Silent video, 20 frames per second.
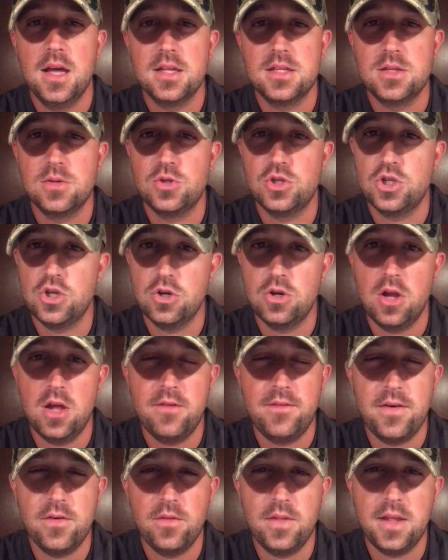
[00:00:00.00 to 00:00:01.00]
So sure
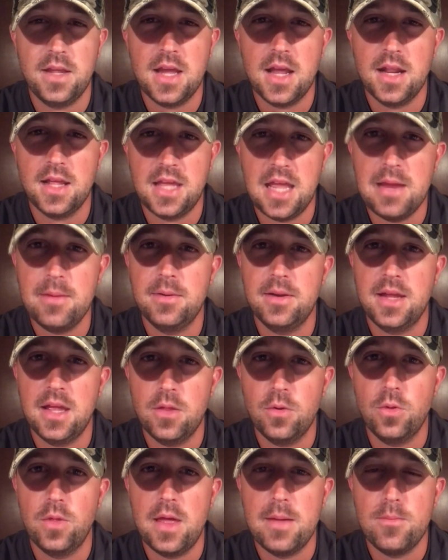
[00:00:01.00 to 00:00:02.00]
enough, everything kind of came
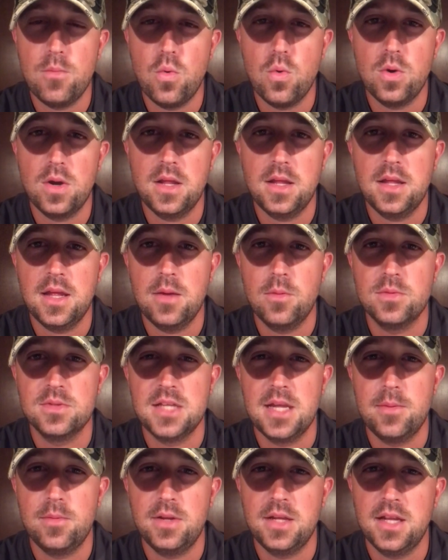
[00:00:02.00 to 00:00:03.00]
together that morning, and
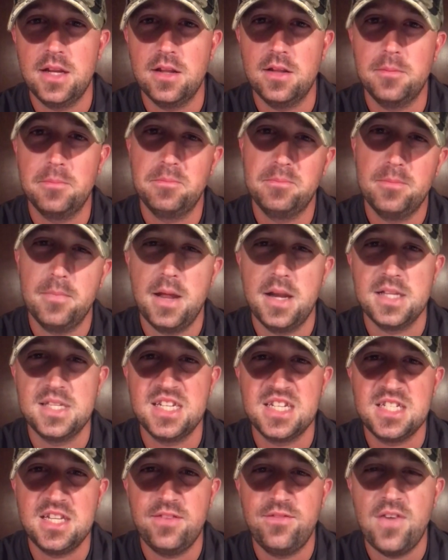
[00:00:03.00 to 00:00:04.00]
was able to get about a
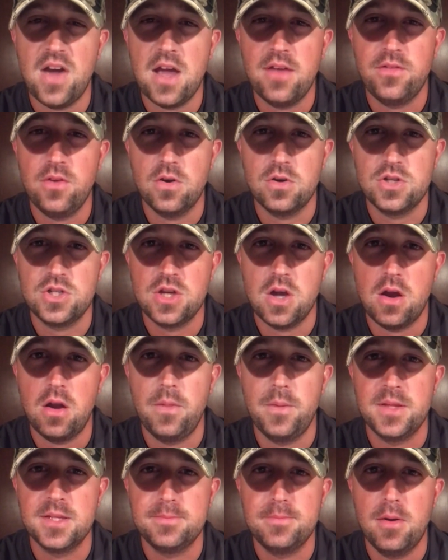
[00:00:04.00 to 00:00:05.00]
65-yard shot
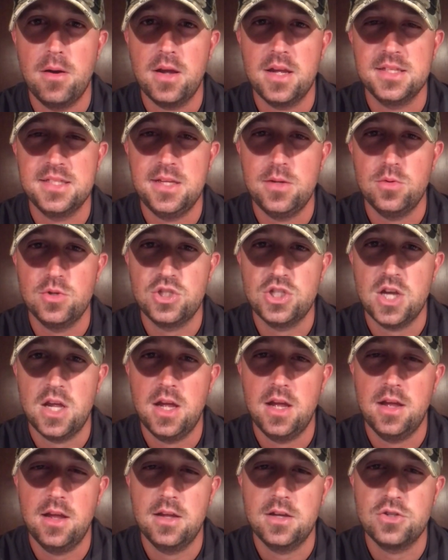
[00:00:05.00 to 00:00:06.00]
on this buck as he was
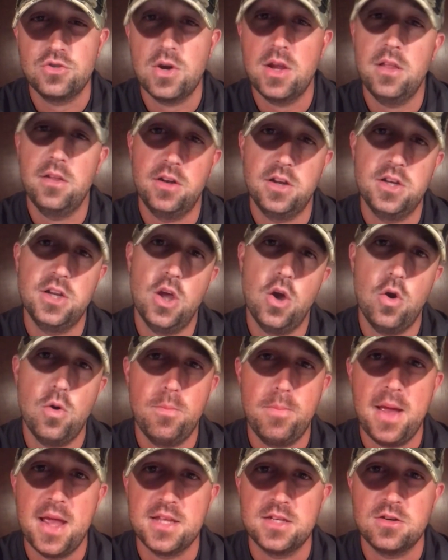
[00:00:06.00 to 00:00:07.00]
trailing a
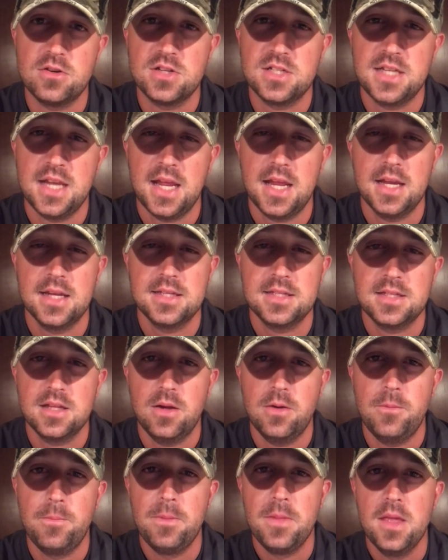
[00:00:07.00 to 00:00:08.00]
doe past our stand.
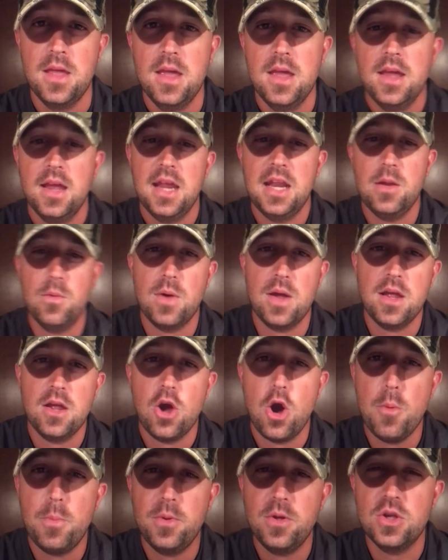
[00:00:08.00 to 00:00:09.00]
So anyway,
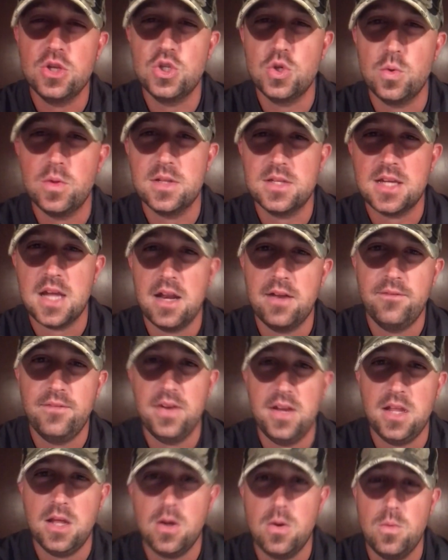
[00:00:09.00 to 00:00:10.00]
hope you enjoy this kind of
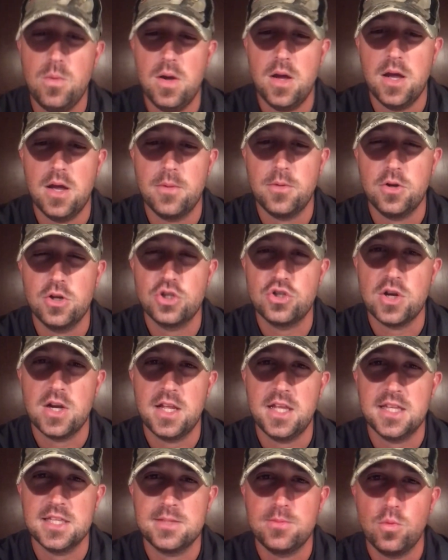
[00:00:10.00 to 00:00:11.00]
video. I'm going to try
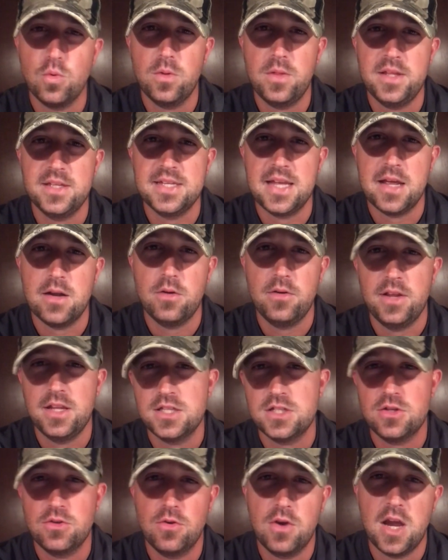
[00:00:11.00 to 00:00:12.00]
to get some more of these out on
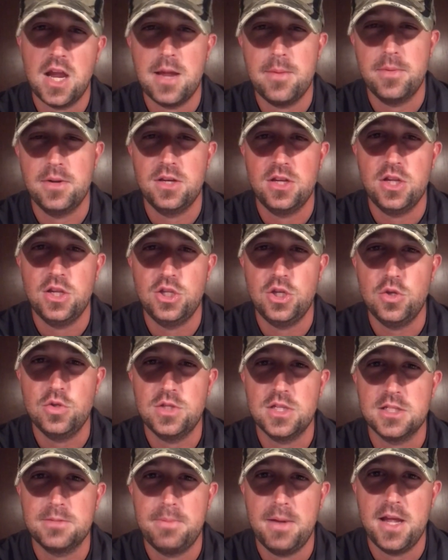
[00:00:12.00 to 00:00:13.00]
Instagram and
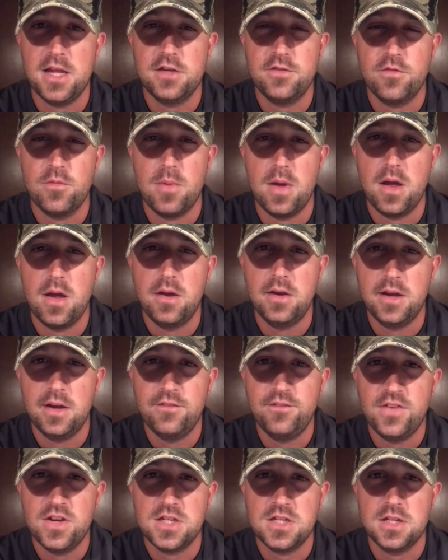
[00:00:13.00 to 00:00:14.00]
use this page for my hunting
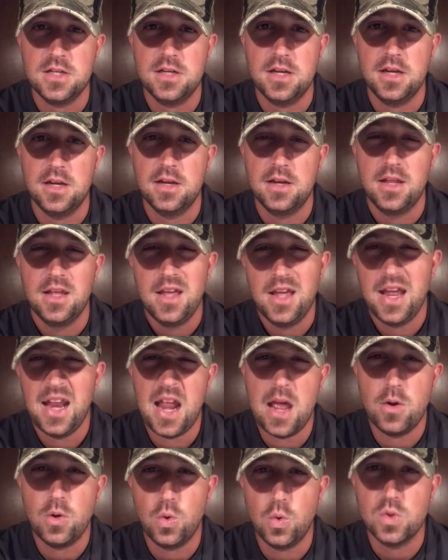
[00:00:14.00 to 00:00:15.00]
and fishing and
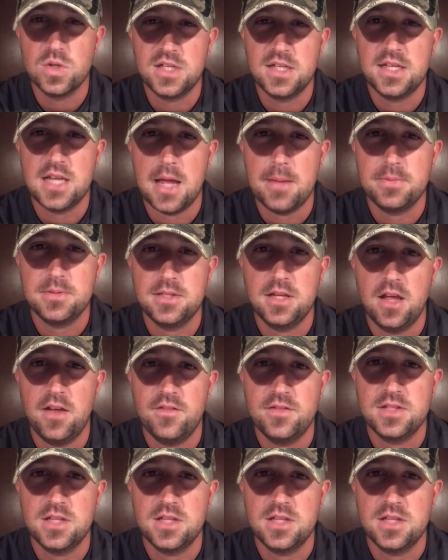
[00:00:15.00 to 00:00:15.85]
outdoorsy type stuff.